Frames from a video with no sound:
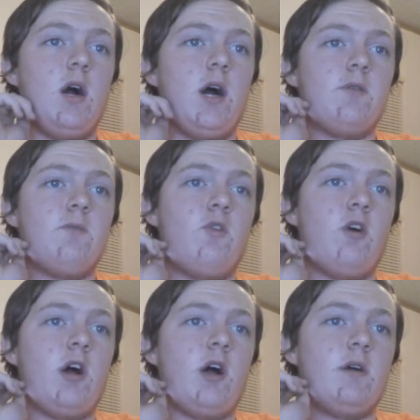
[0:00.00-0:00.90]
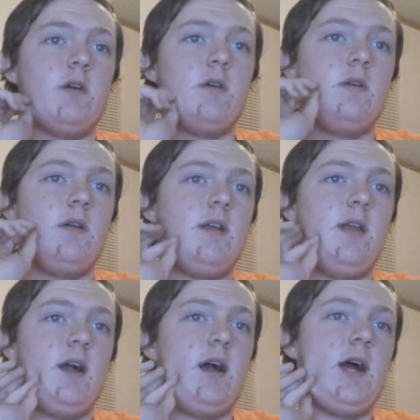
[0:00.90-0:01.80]
Ottumwa,
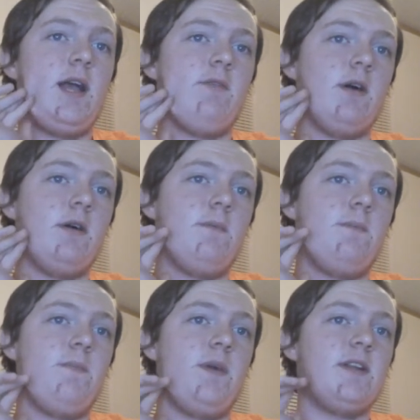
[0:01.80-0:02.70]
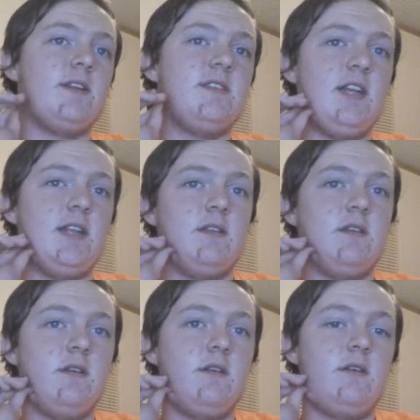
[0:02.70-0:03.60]
Iowa, but conceded,
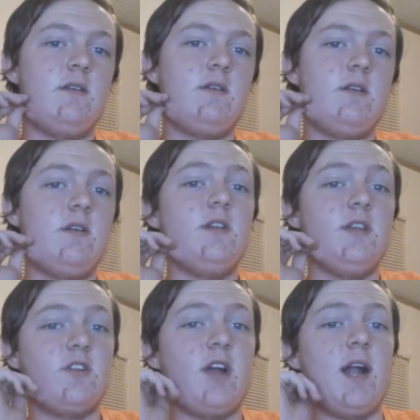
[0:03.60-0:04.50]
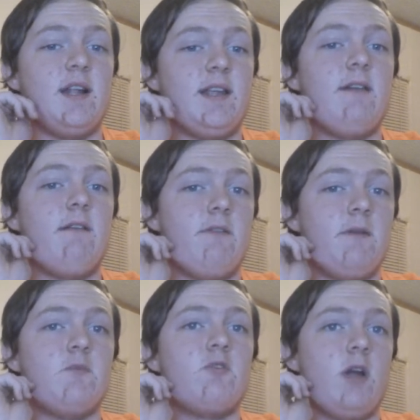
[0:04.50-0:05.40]
you gotta give
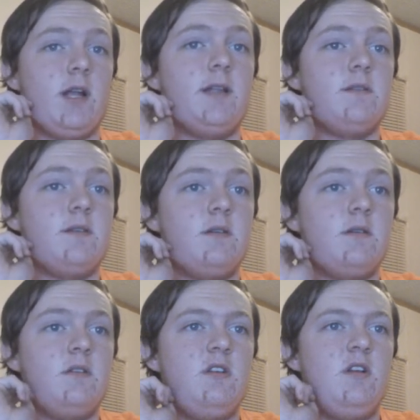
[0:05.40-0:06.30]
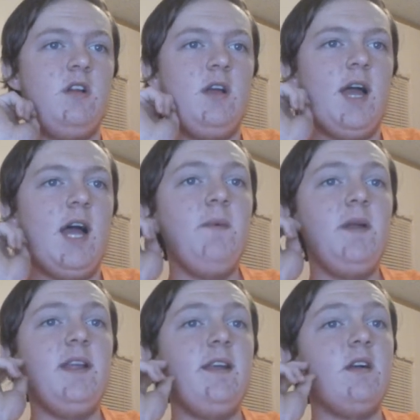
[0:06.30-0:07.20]
him credit. How
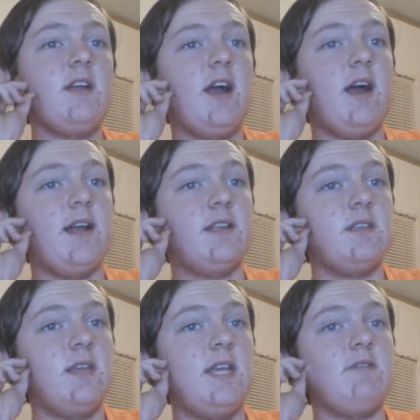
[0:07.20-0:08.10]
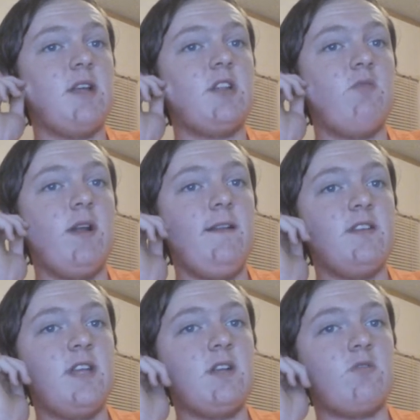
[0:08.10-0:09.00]
many young guys, he was like
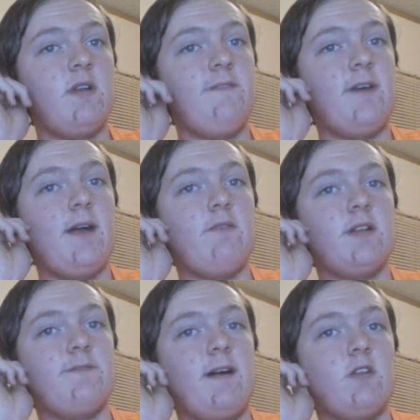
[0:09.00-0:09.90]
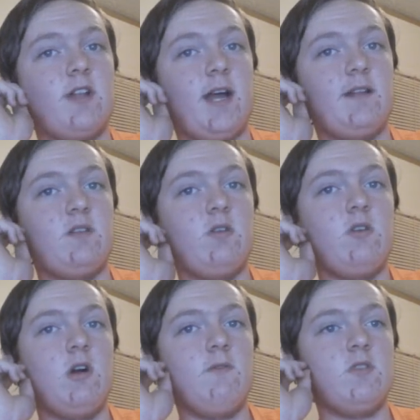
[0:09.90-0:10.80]
twenty-six or twenty-five when his father died, took
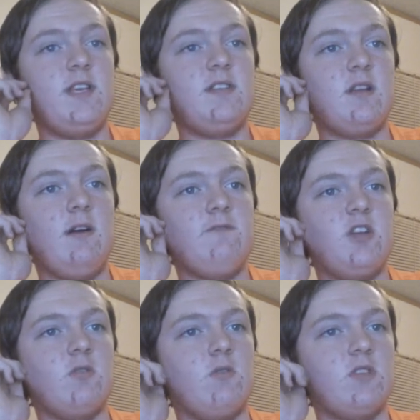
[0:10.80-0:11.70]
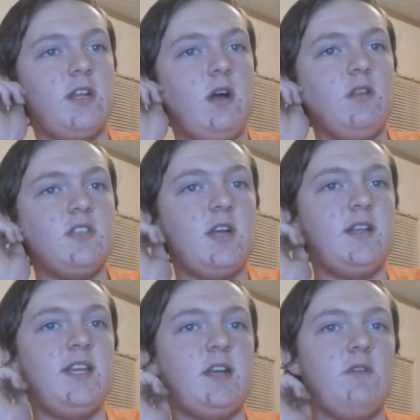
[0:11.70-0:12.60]
over these tough generals, and all of a
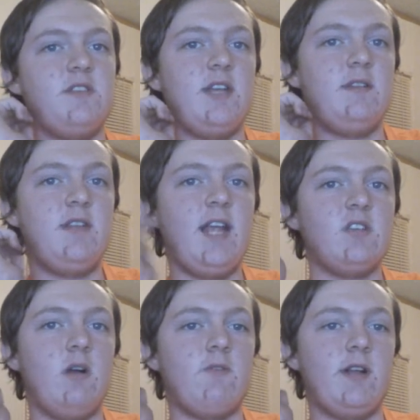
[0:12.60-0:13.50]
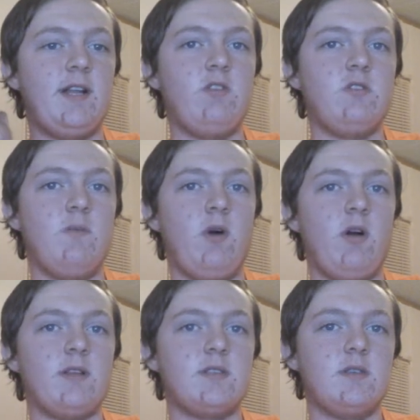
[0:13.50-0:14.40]
sudden he goes in, takes over, and he's the
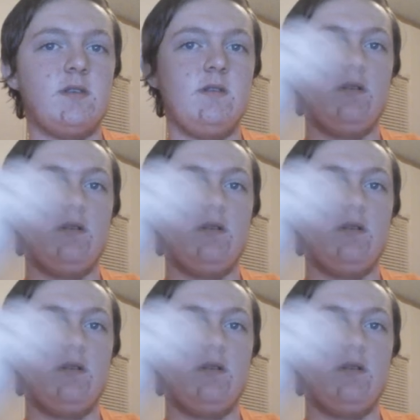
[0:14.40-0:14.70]
boss.